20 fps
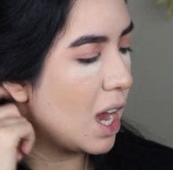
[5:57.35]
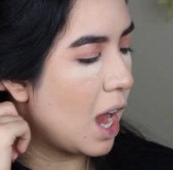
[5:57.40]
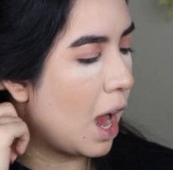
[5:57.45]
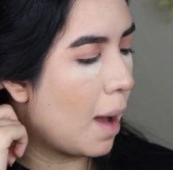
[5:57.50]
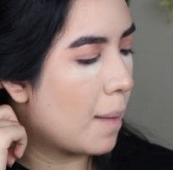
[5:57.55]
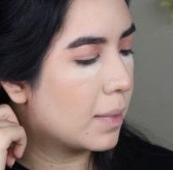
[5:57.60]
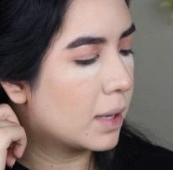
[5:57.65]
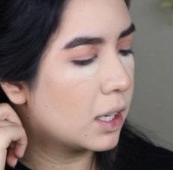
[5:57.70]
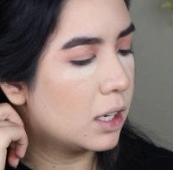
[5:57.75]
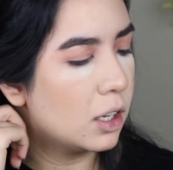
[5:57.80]

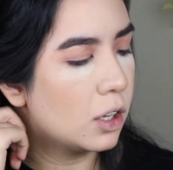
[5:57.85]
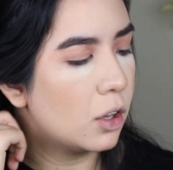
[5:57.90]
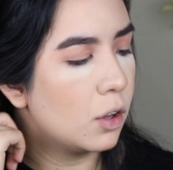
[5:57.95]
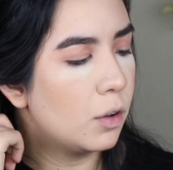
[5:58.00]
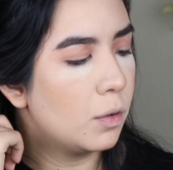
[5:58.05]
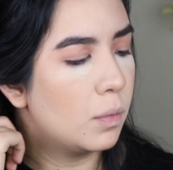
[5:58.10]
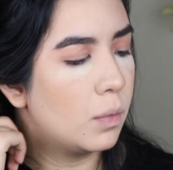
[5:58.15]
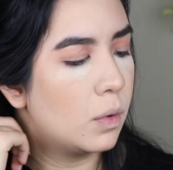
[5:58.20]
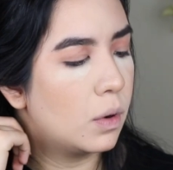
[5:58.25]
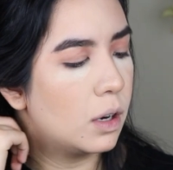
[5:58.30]
I'm going to
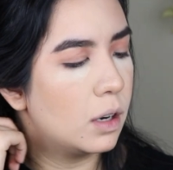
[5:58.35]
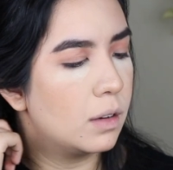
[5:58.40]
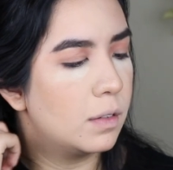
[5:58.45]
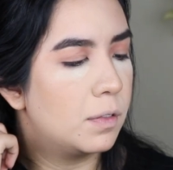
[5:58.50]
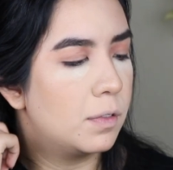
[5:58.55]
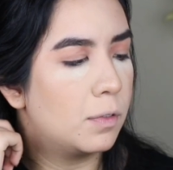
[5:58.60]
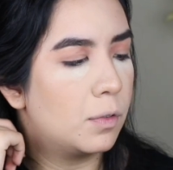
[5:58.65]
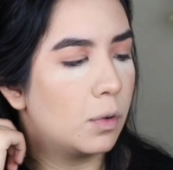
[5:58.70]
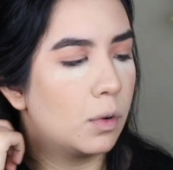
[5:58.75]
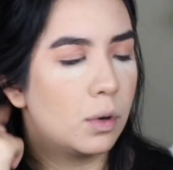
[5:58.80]
go more
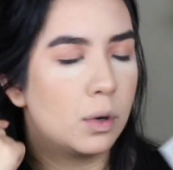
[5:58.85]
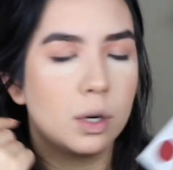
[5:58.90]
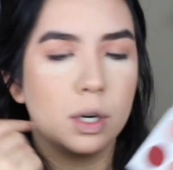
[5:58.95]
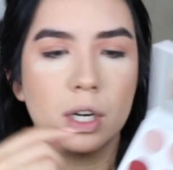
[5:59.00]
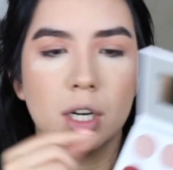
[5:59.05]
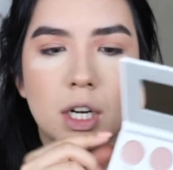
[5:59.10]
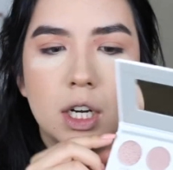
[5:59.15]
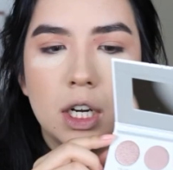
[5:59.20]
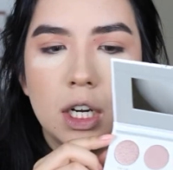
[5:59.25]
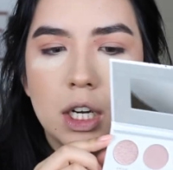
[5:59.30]

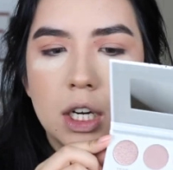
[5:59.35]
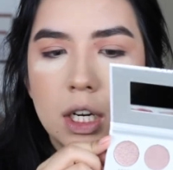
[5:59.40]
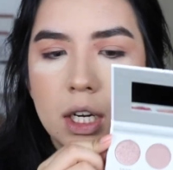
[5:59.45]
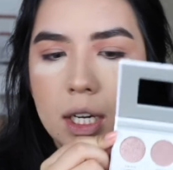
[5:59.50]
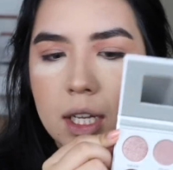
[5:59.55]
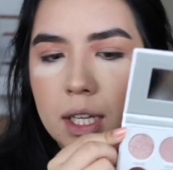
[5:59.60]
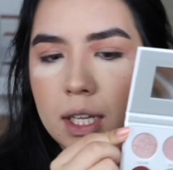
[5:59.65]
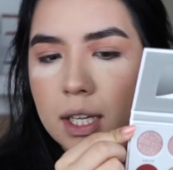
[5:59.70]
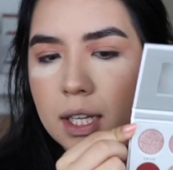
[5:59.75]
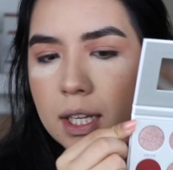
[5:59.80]
for